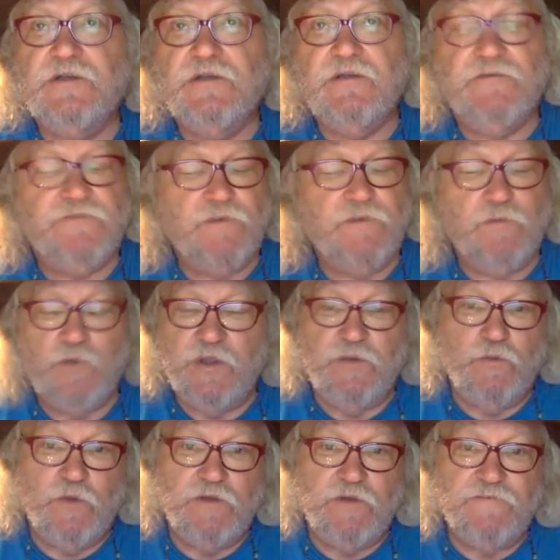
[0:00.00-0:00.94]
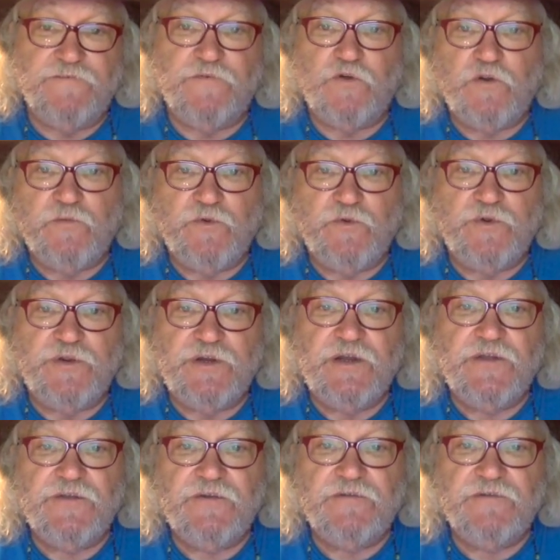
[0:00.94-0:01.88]
from in one form or
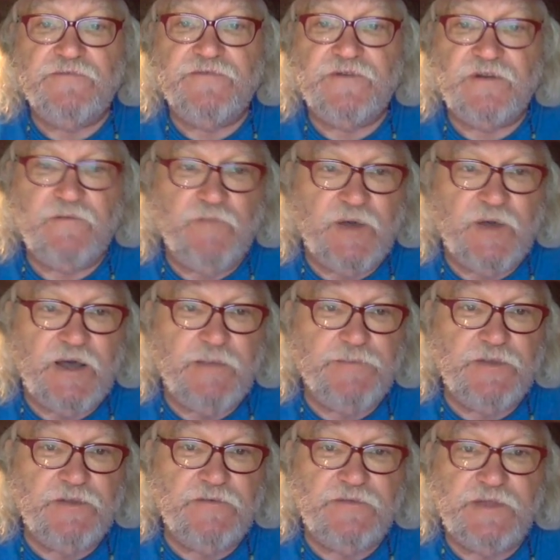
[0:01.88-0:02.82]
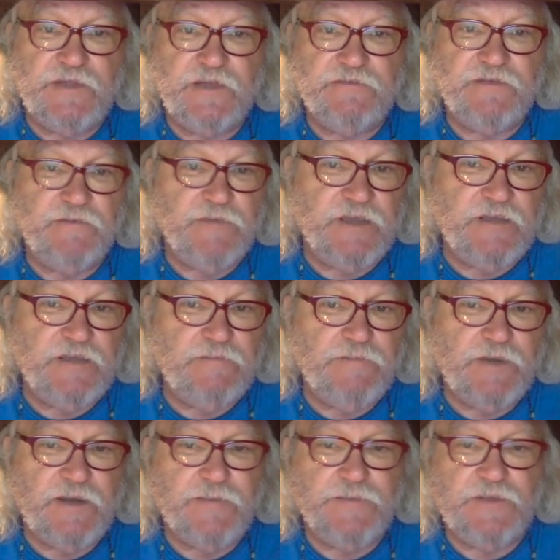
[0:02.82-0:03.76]
another. They're very popular. They remain
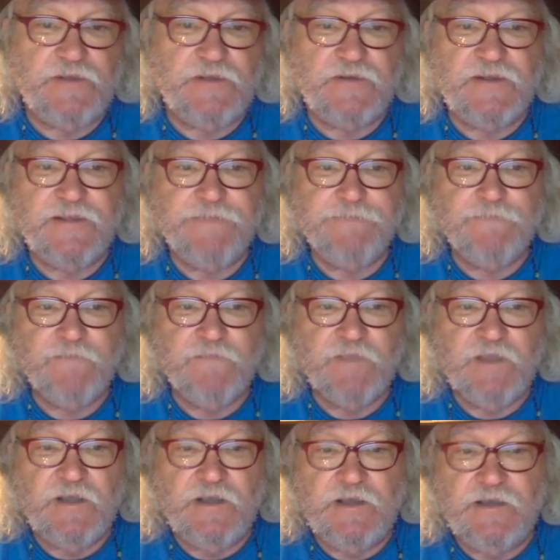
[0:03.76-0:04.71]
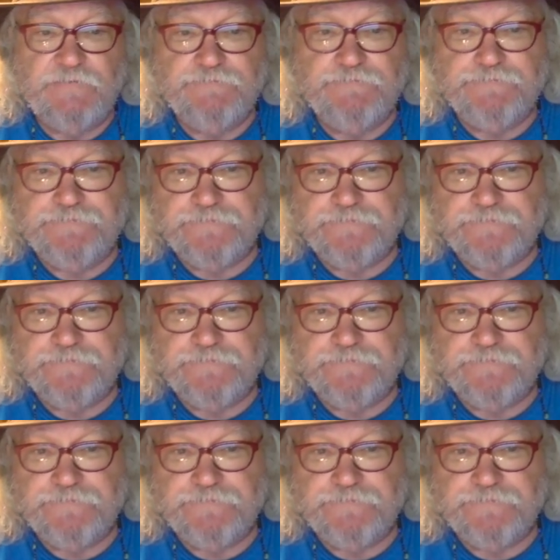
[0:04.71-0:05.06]
popular. Um,